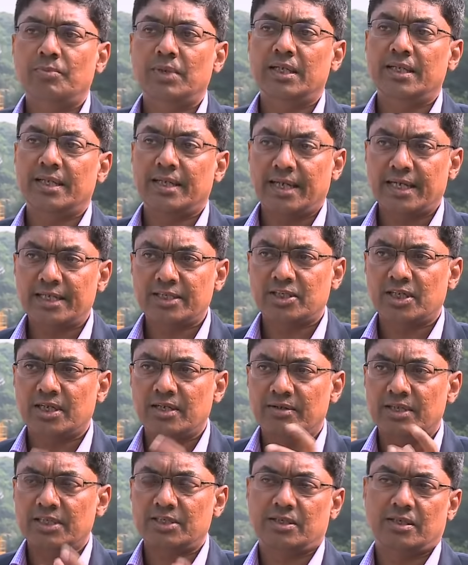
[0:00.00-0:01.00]
build the next
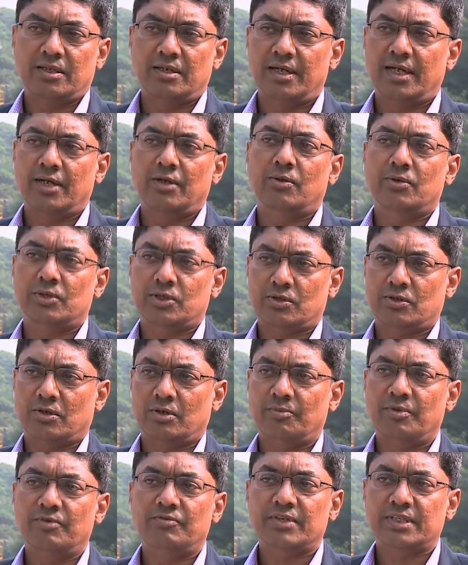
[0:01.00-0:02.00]
generation radio
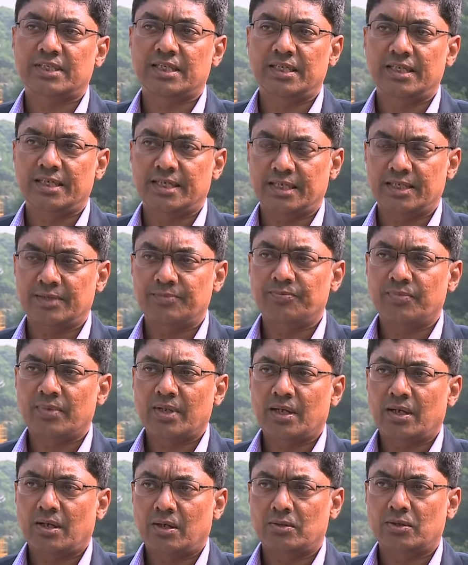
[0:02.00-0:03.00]
astronomy facility
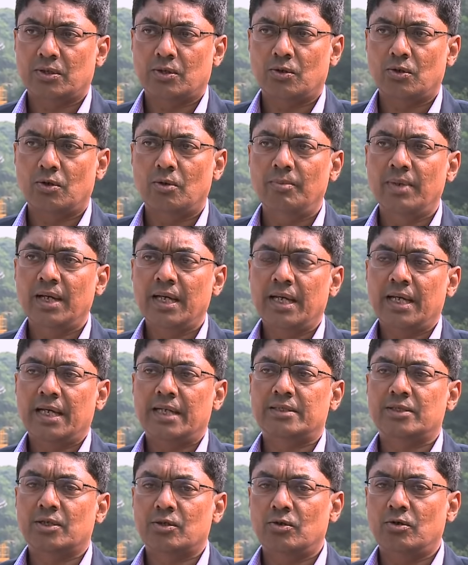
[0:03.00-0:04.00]
on the globe.
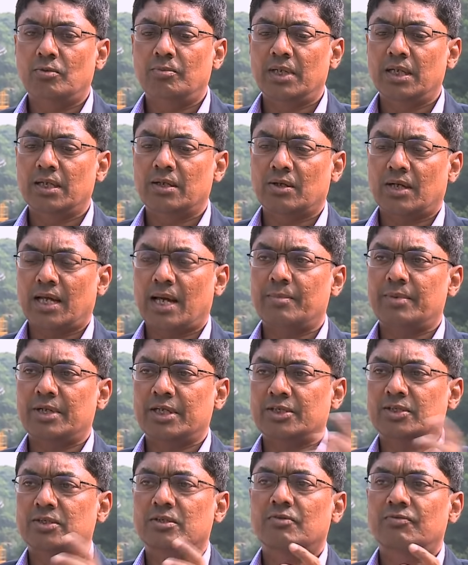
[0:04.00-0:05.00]
It's a global
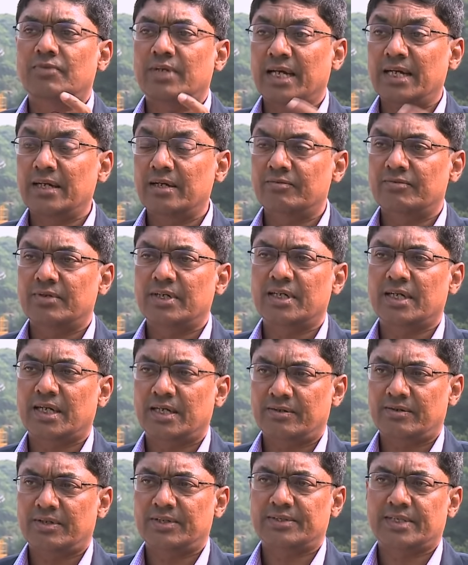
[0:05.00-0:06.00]
collaboration of 10 different
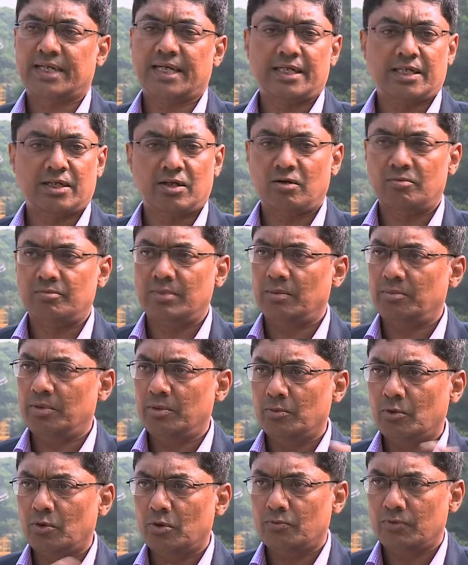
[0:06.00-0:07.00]
countries right now, maybe
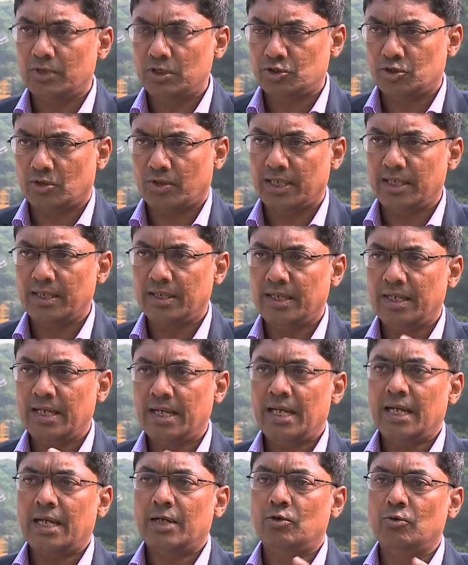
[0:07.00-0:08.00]
more will join,
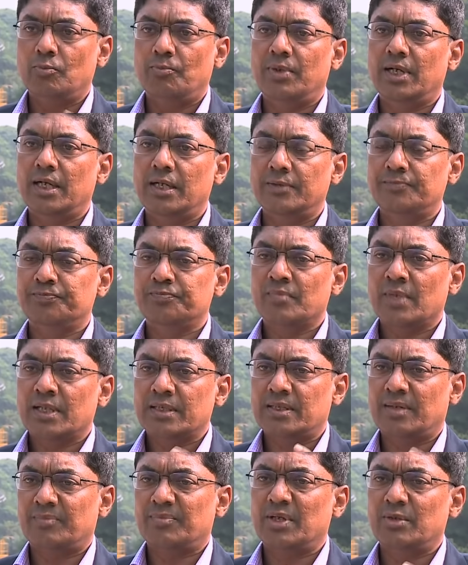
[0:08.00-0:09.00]
to build
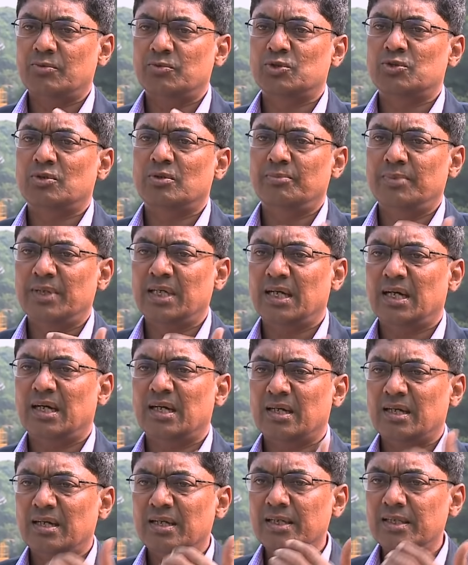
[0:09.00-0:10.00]
something which will be
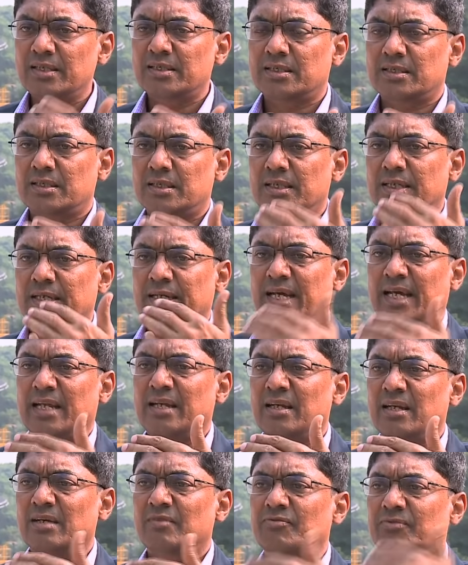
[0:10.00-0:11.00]
at least
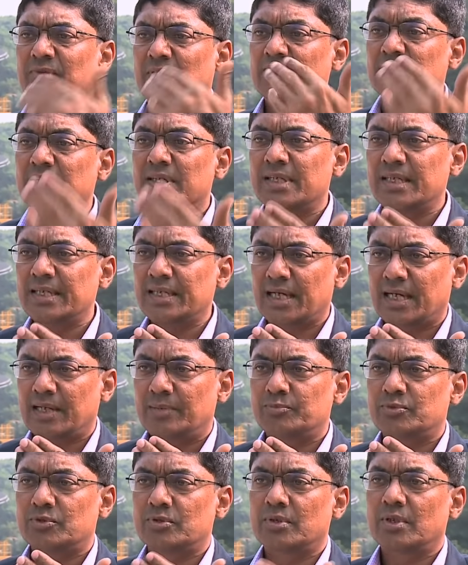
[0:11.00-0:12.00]
10, if not 30
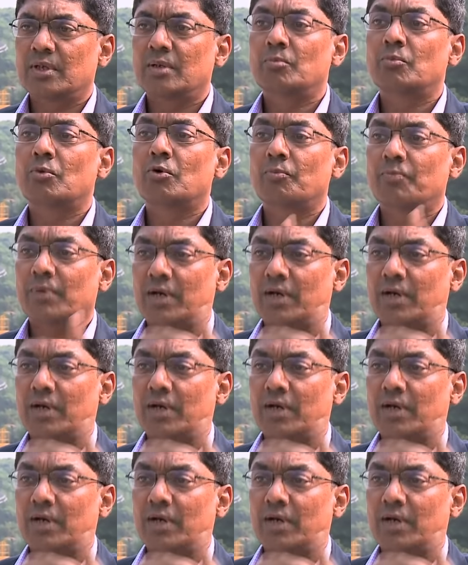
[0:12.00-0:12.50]
times more